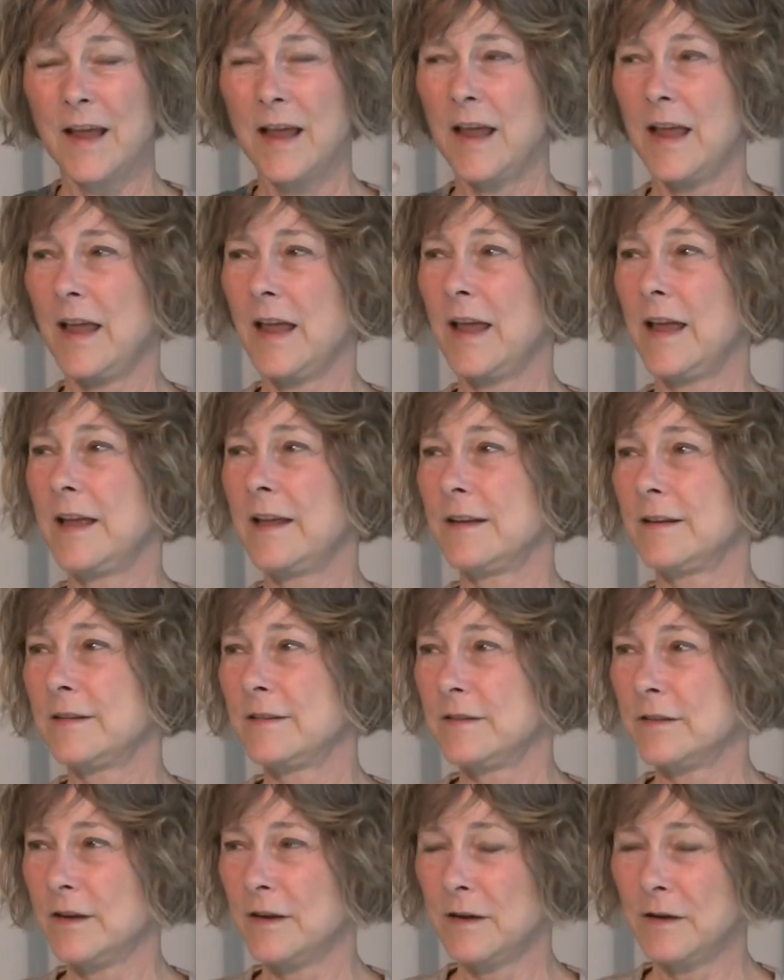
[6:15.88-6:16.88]

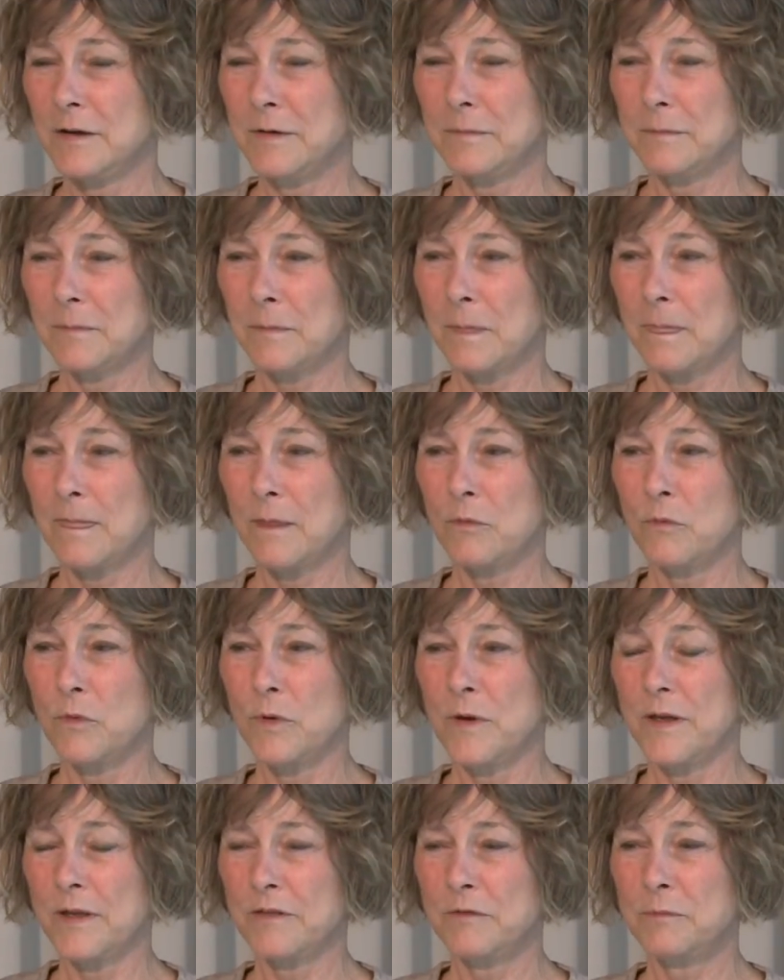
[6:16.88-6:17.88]
and um,
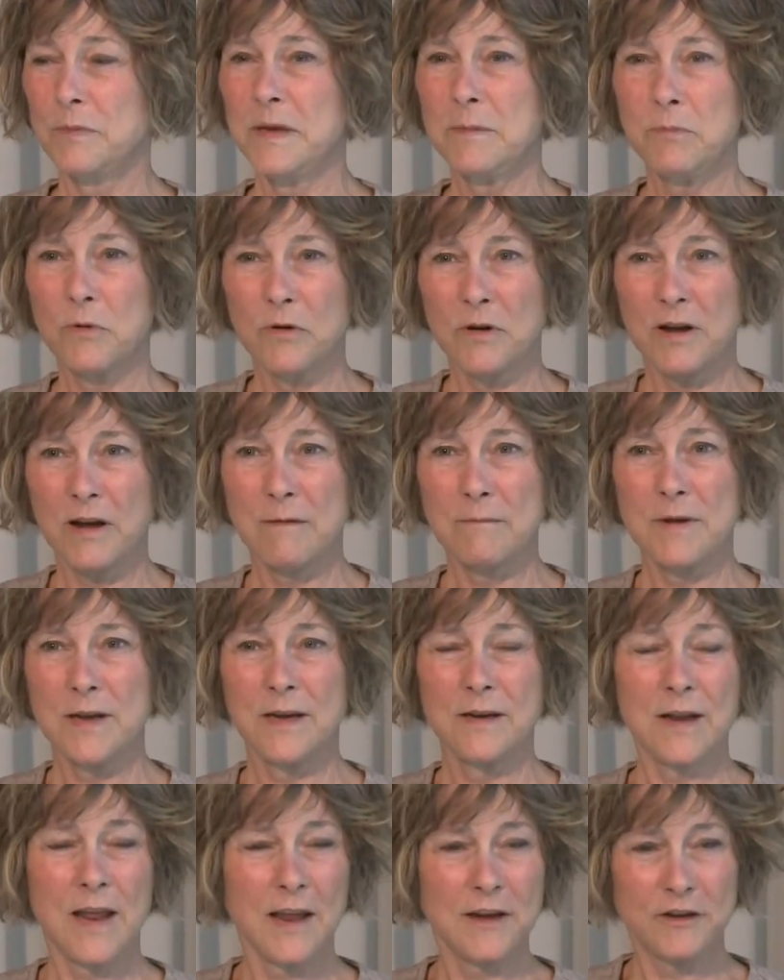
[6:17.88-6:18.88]
with people
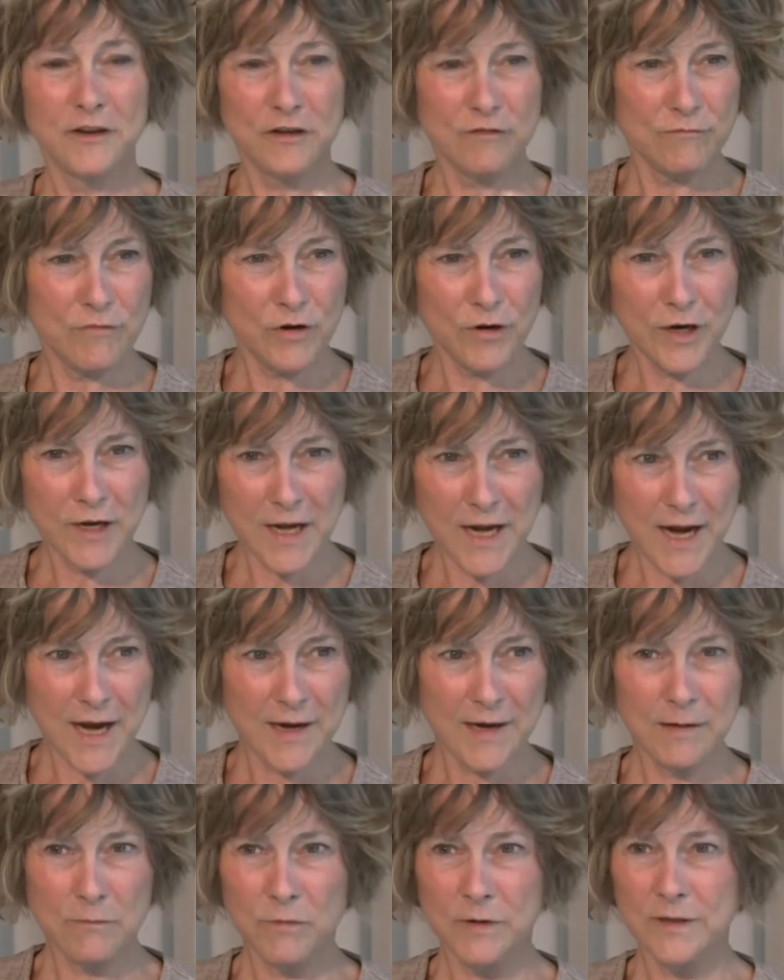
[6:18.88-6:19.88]
coming and
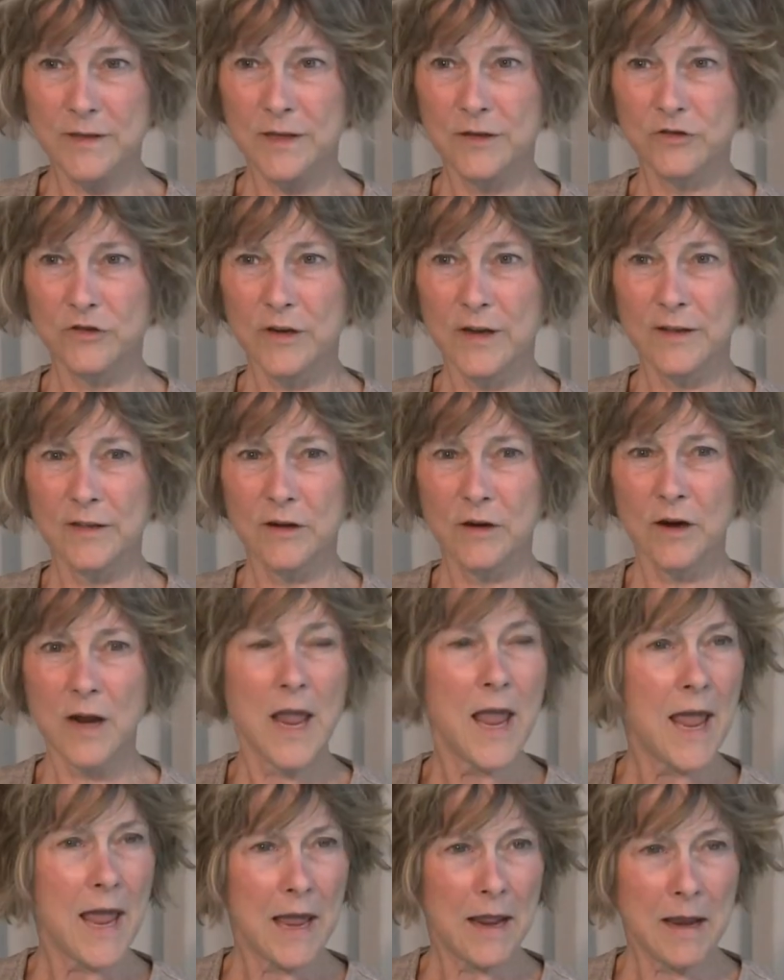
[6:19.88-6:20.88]
communicating with each other
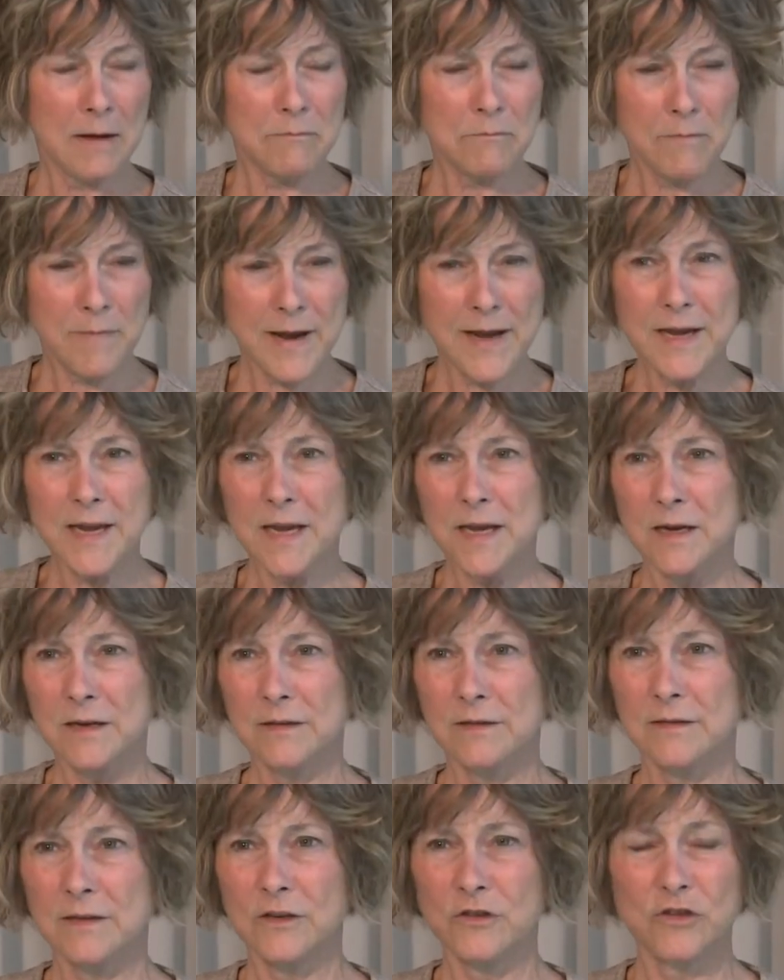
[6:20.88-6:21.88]
and making
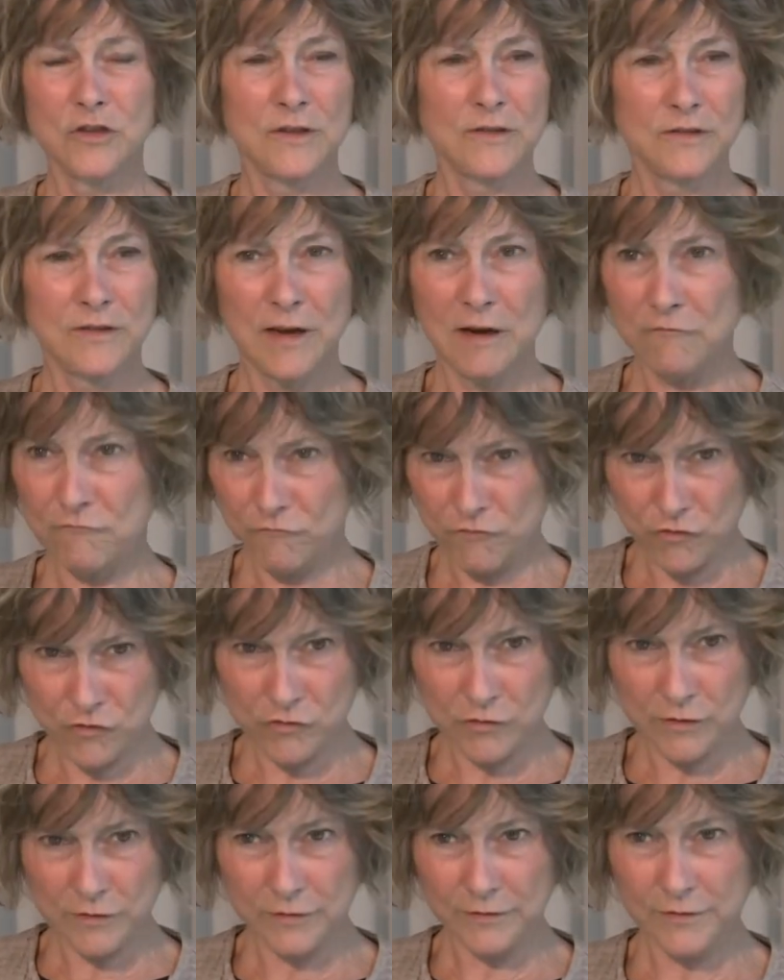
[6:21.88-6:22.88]
decisions and
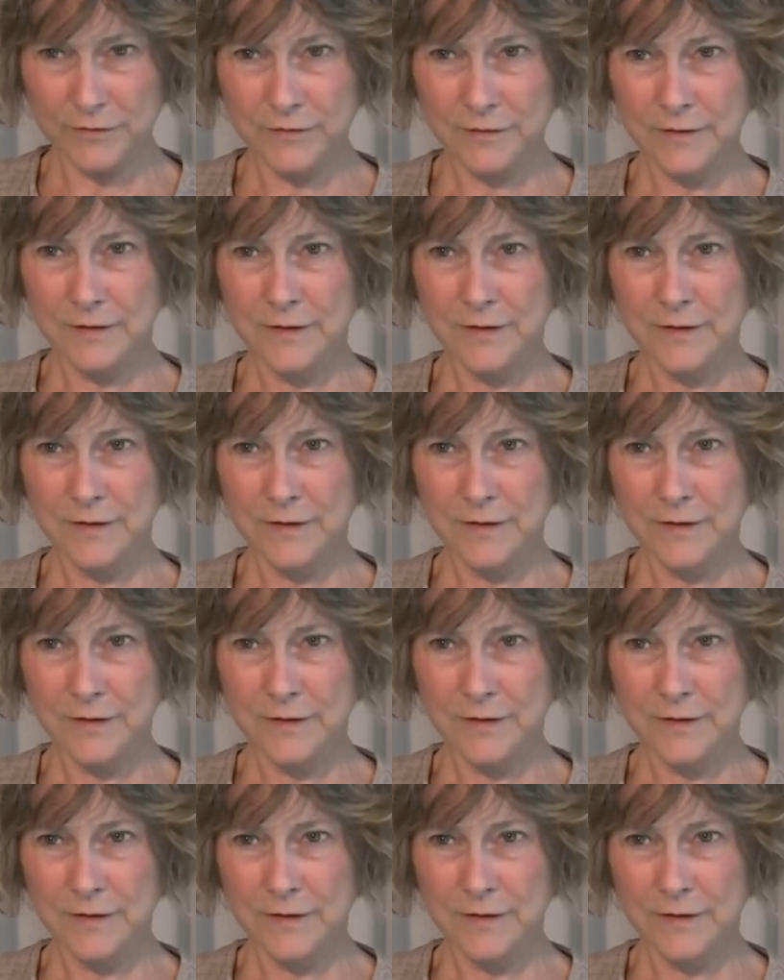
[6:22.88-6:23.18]
rules